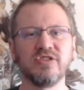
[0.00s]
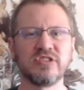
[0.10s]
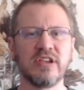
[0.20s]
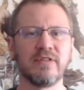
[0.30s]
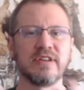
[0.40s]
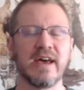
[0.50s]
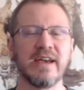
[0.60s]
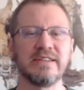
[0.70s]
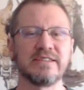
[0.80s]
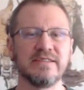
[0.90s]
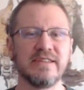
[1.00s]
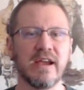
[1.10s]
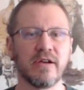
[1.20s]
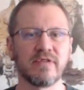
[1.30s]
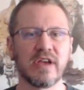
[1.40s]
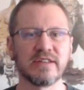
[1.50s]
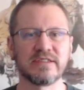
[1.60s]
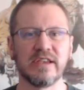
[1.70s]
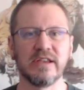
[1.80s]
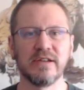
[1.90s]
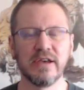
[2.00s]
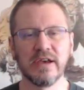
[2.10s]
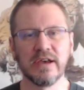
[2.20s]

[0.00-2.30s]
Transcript: just give a nice narrative cutscene